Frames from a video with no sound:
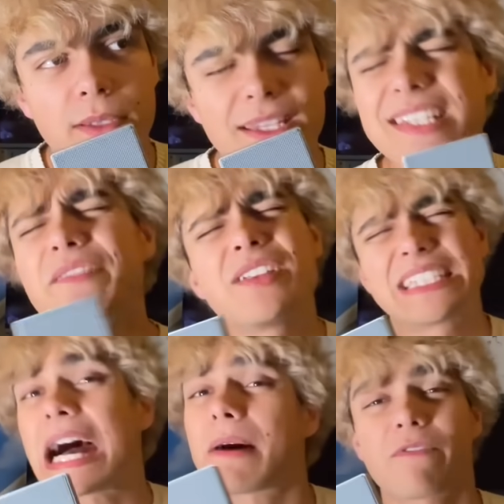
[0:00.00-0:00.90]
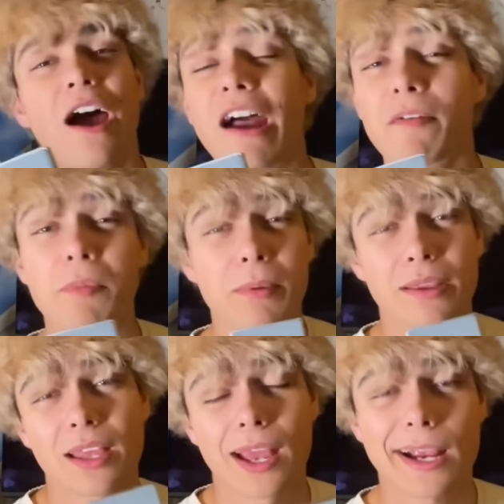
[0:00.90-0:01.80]
That's not even top 5. I'm
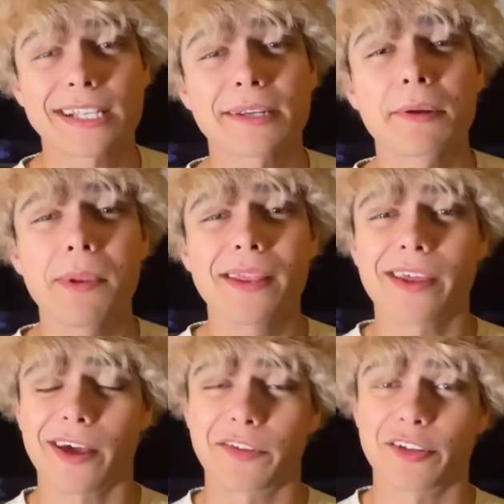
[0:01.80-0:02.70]
going to be the healthiest